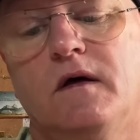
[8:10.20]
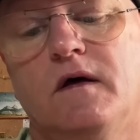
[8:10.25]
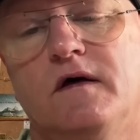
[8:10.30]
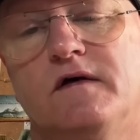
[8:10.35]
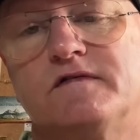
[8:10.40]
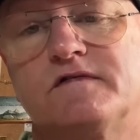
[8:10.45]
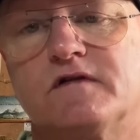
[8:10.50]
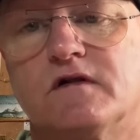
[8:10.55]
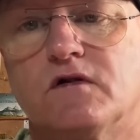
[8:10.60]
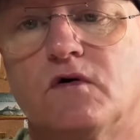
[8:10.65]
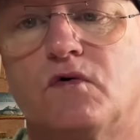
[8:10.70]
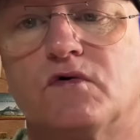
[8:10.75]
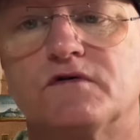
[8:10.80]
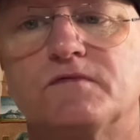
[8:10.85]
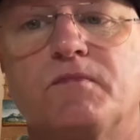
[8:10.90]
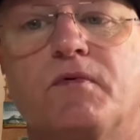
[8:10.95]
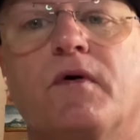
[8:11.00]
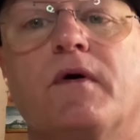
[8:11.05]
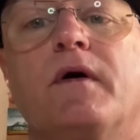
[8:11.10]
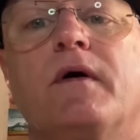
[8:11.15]
It's the Lord's
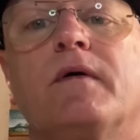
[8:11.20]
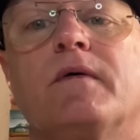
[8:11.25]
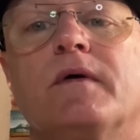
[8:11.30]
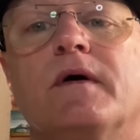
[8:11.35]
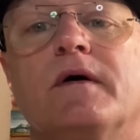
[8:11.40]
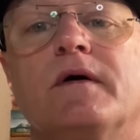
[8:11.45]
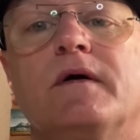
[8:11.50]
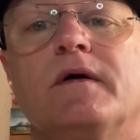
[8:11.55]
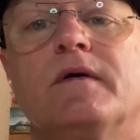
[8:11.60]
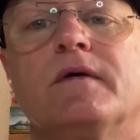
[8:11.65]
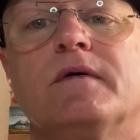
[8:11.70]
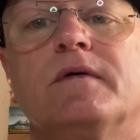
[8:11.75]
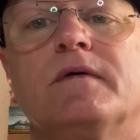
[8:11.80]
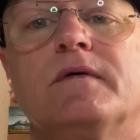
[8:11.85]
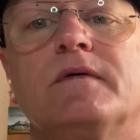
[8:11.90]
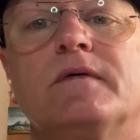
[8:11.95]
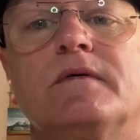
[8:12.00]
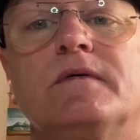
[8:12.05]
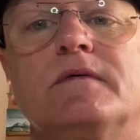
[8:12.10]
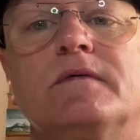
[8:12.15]
Prayer right here.
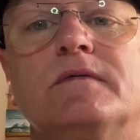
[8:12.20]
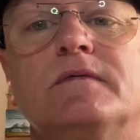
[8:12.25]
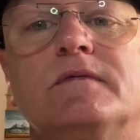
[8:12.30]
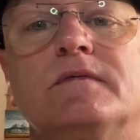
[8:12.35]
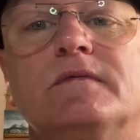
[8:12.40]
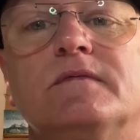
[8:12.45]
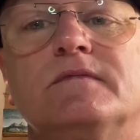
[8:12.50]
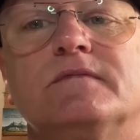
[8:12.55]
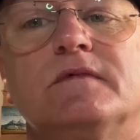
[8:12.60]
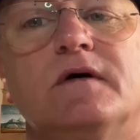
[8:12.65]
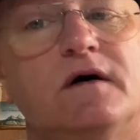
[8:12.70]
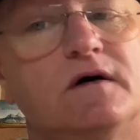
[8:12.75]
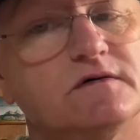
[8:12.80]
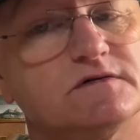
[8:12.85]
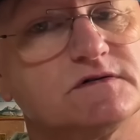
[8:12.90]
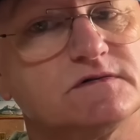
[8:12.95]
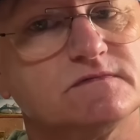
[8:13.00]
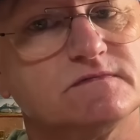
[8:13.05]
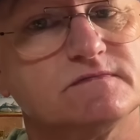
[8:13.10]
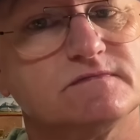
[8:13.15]

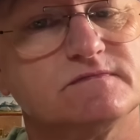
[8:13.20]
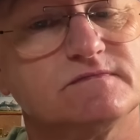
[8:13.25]
Awesome.